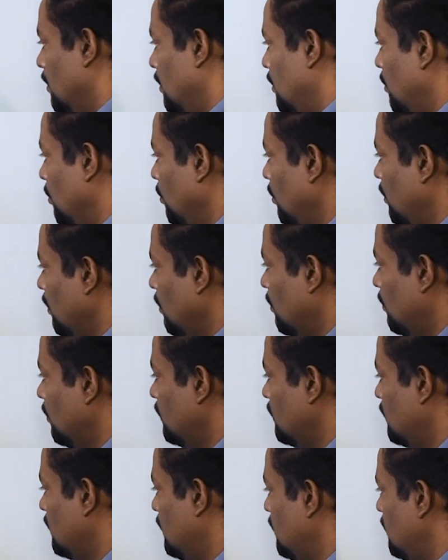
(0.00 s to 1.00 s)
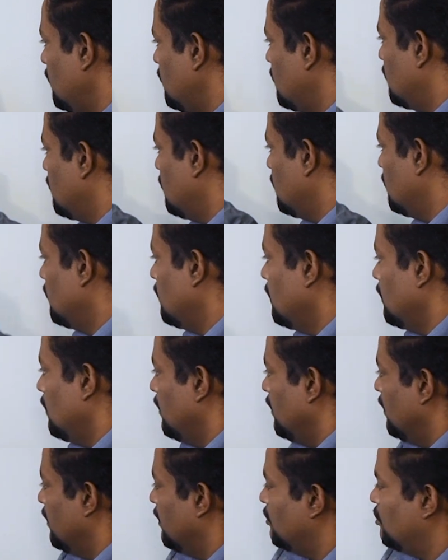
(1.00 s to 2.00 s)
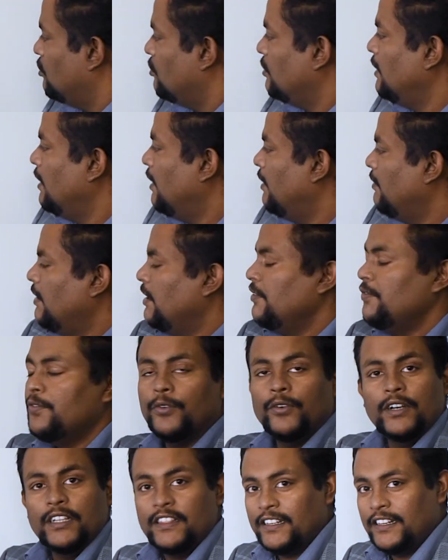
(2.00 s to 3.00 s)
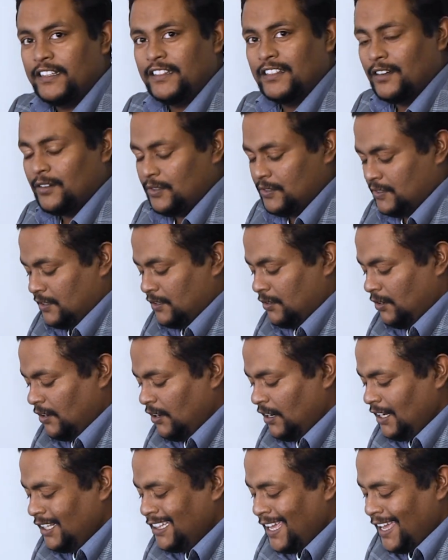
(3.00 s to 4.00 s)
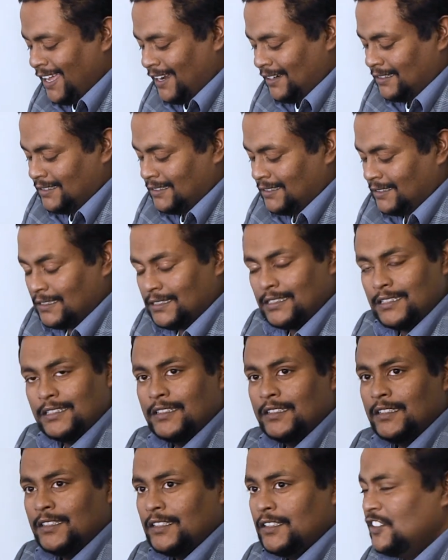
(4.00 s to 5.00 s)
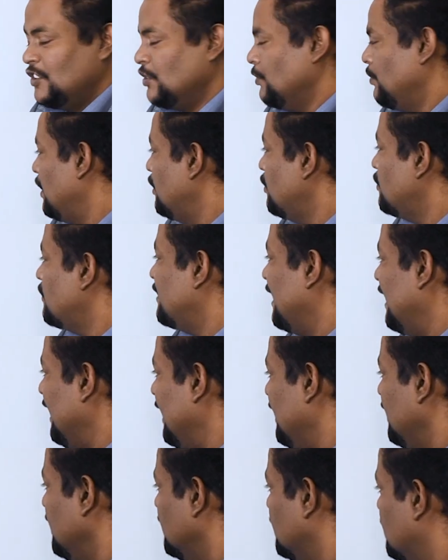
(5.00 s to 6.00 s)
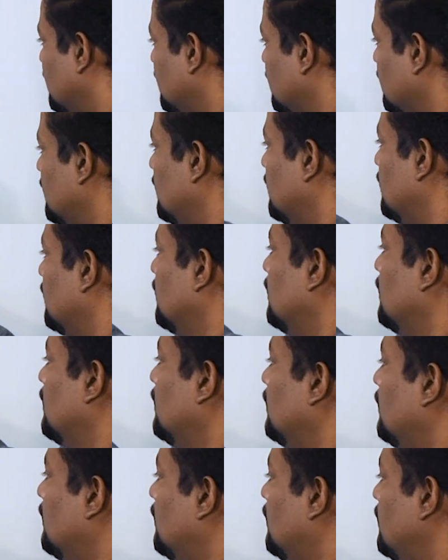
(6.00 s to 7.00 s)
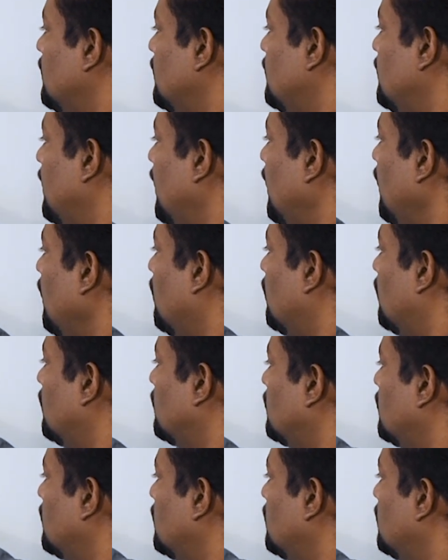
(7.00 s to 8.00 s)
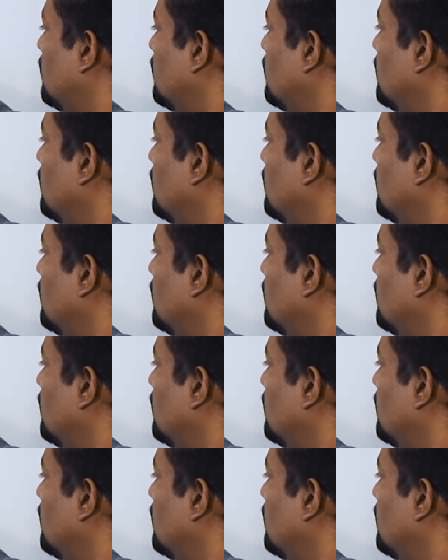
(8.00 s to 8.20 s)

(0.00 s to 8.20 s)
Total cost is 343,000. Not only that, so when you're selling, there's a sale cost,